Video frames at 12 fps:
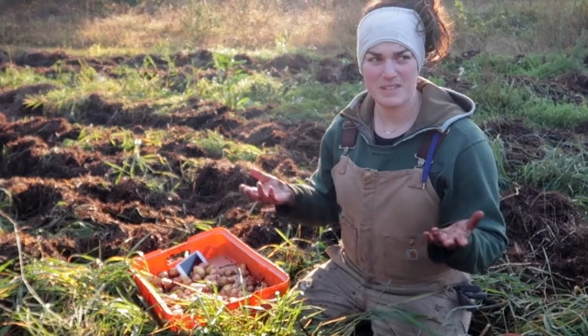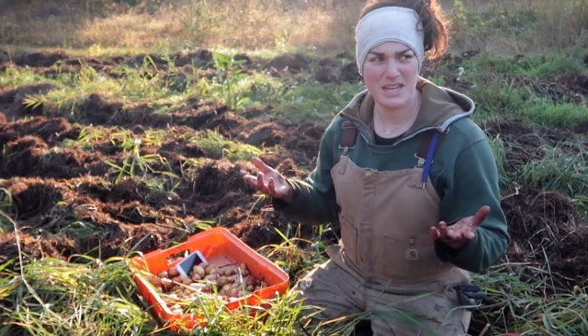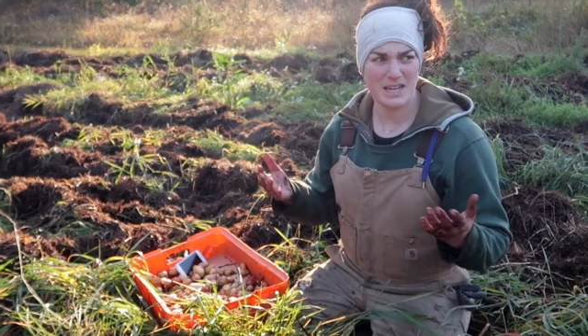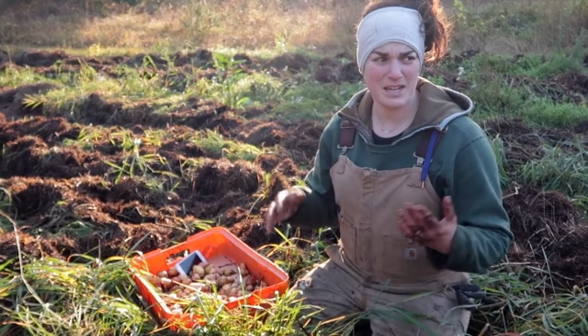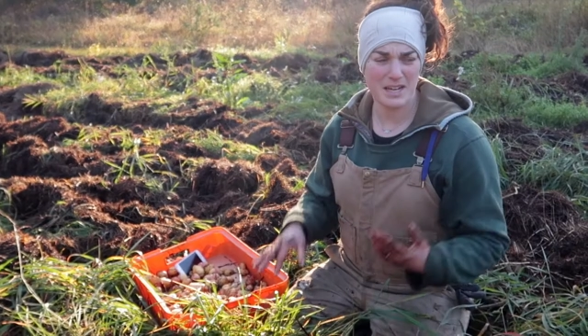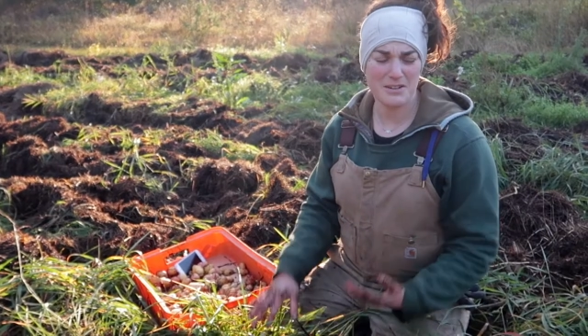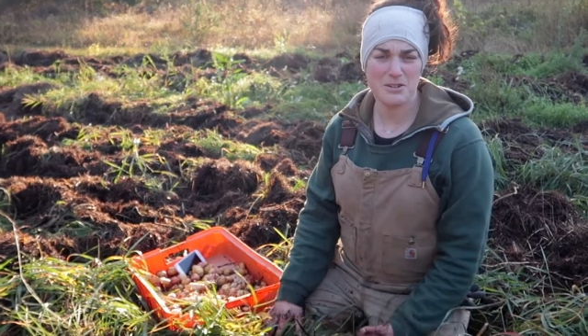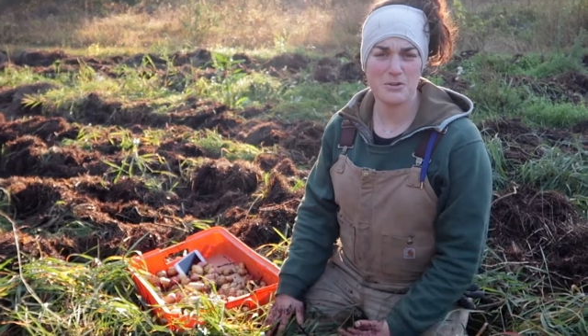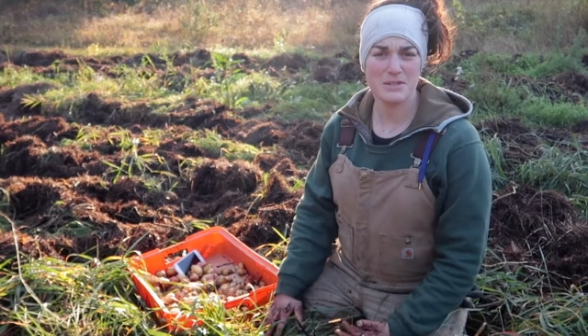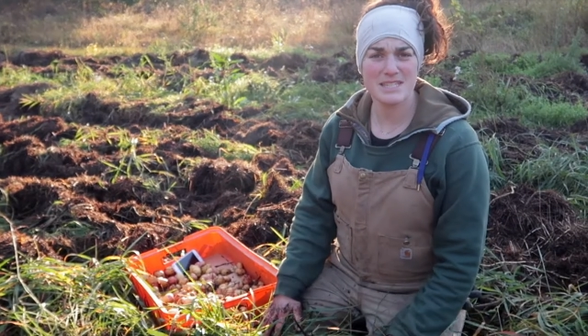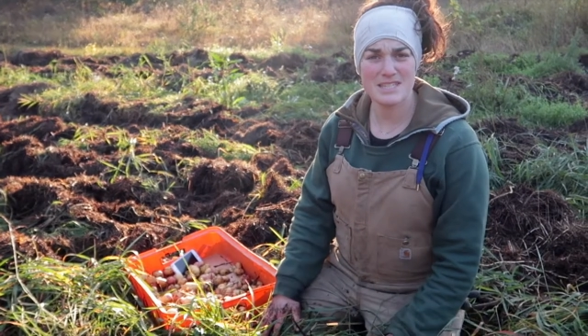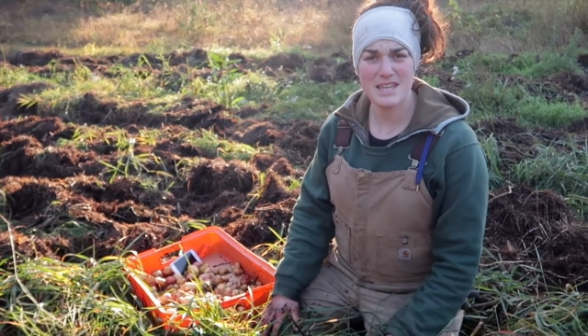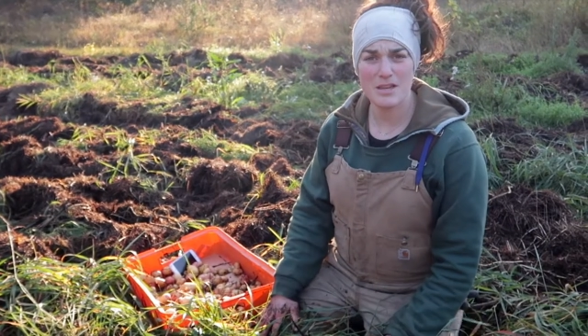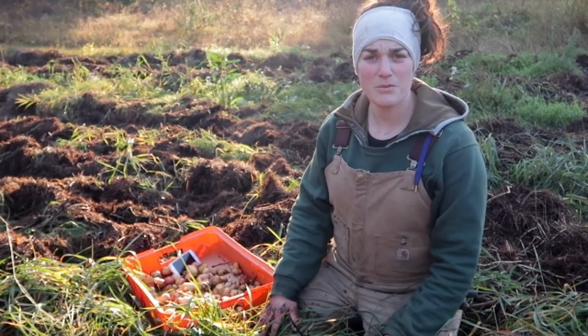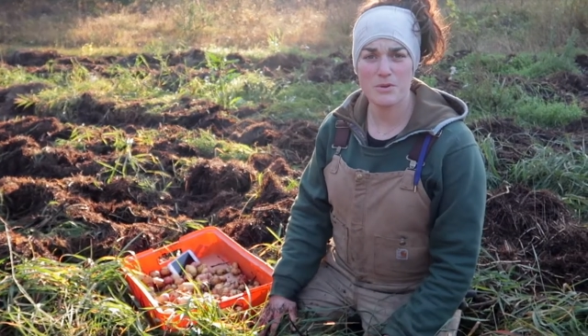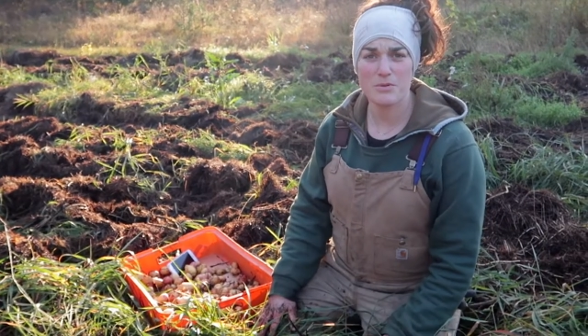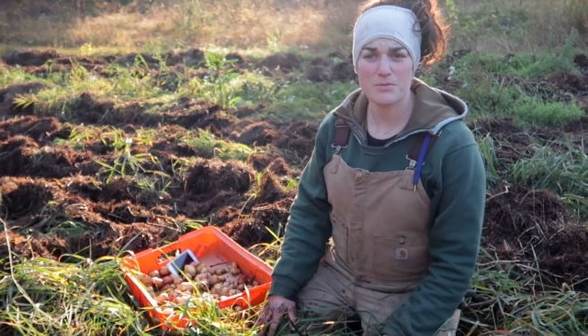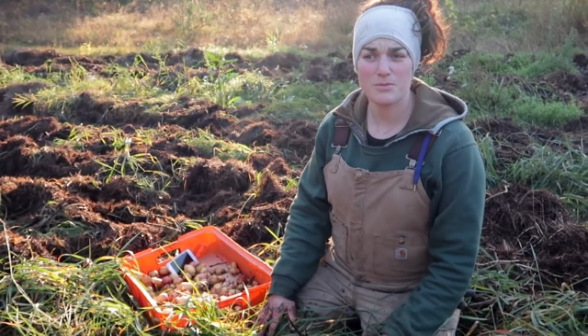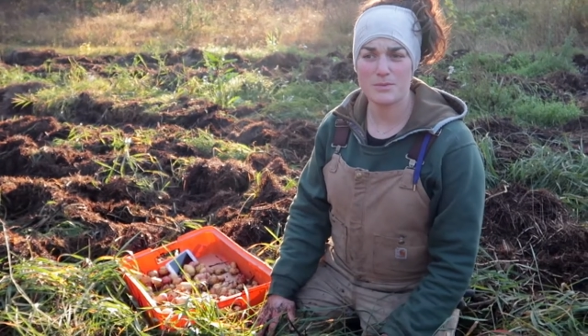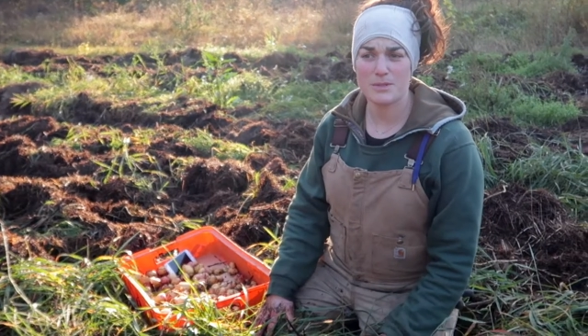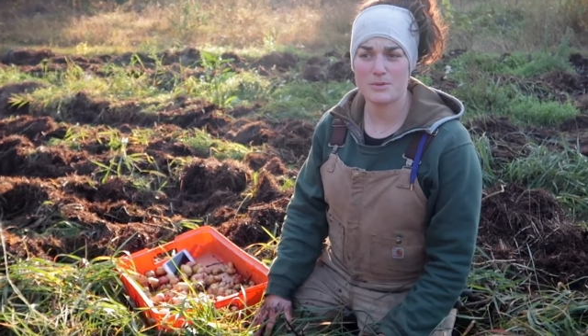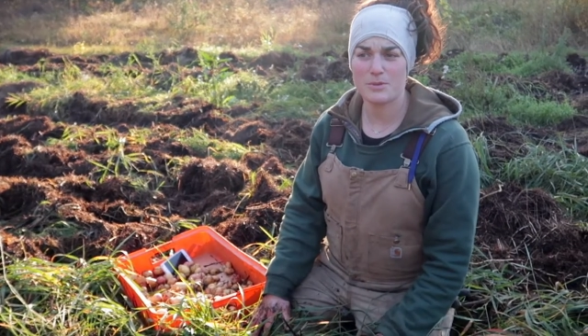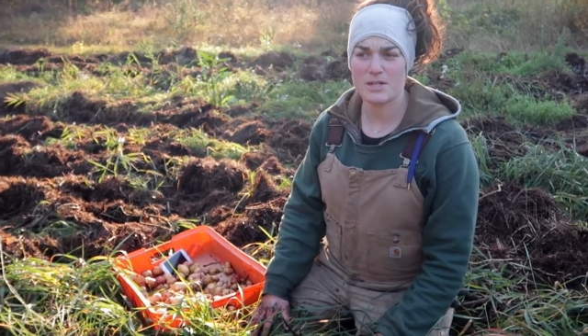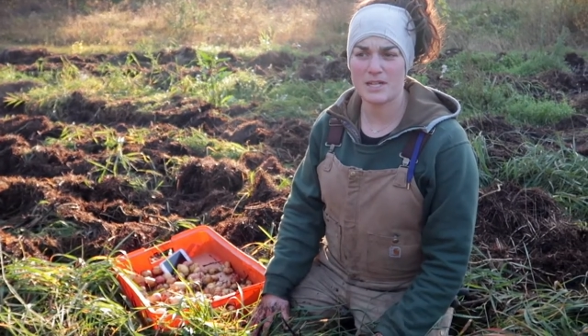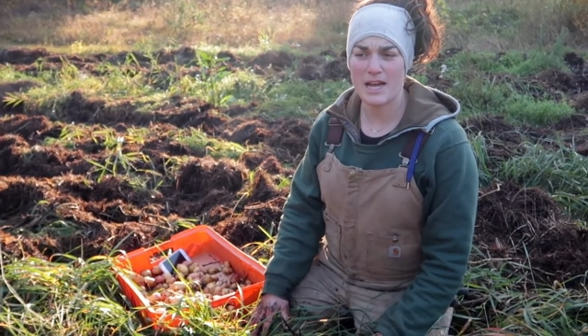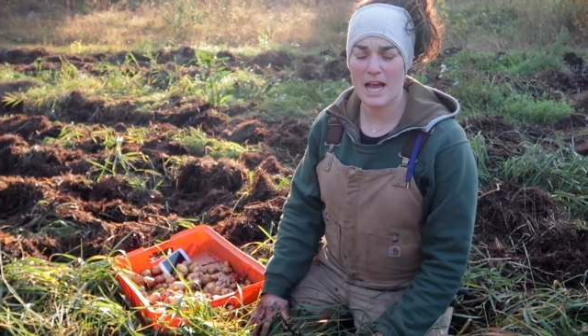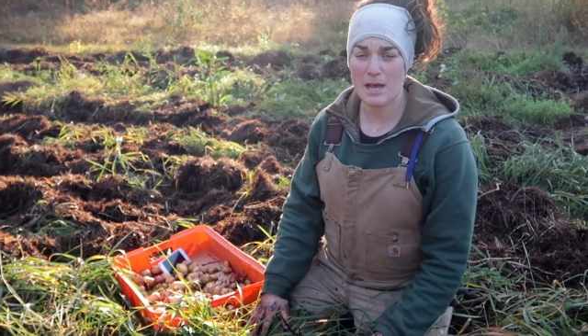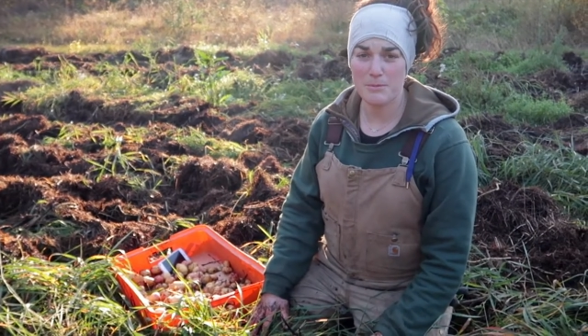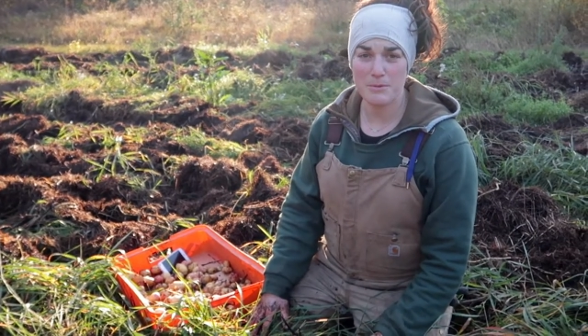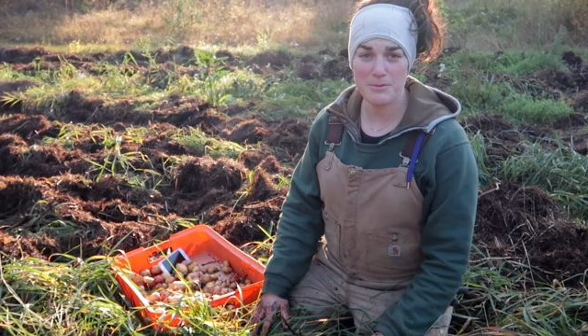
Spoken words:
Yeah, I don't know what to say. We're happy